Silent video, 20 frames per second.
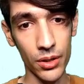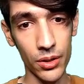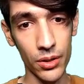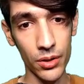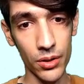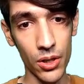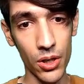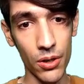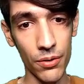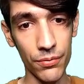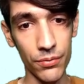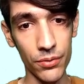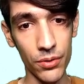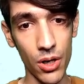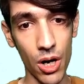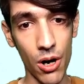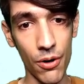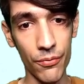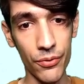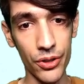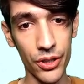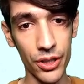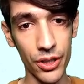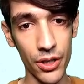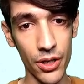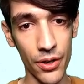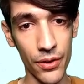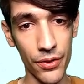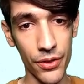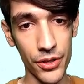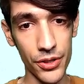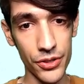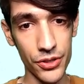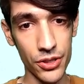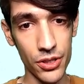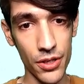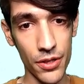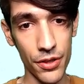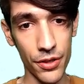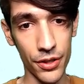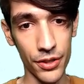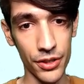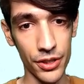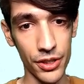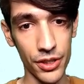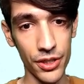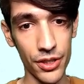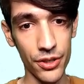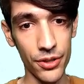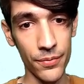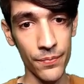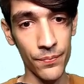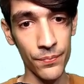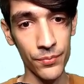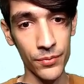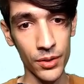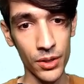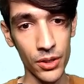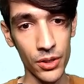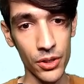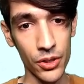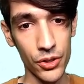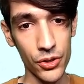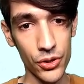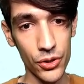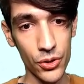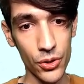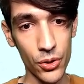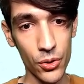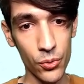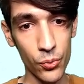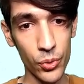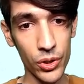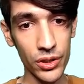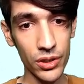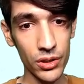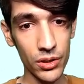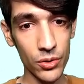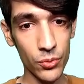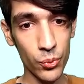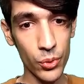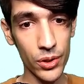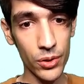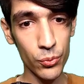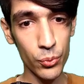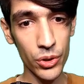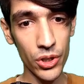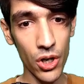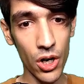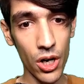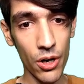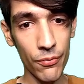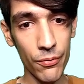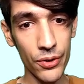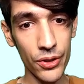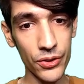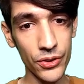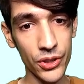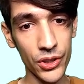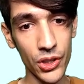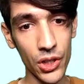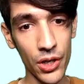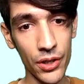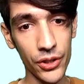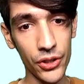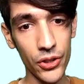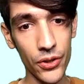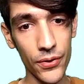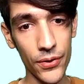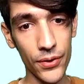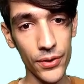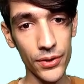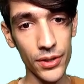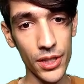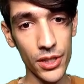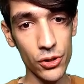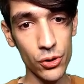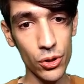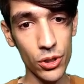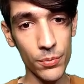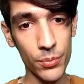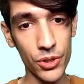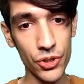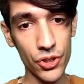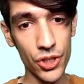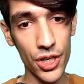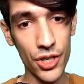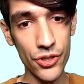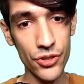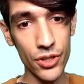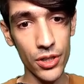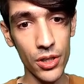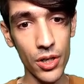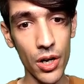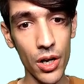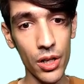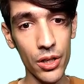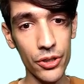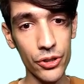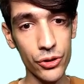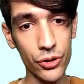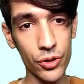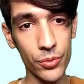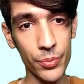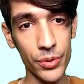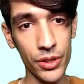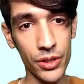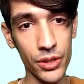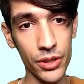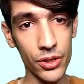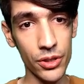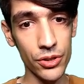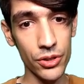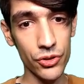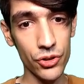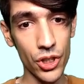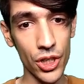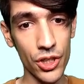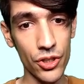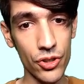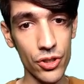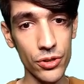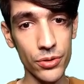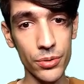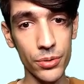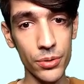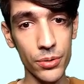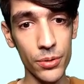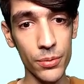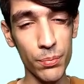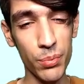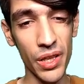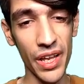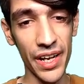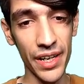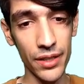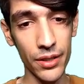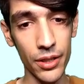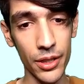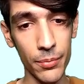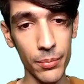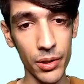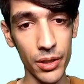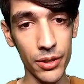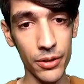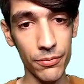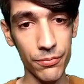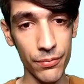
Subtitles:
hovering on this thing here. So when we hover, the other thing that should be changed, the color should be changed to black, I believe.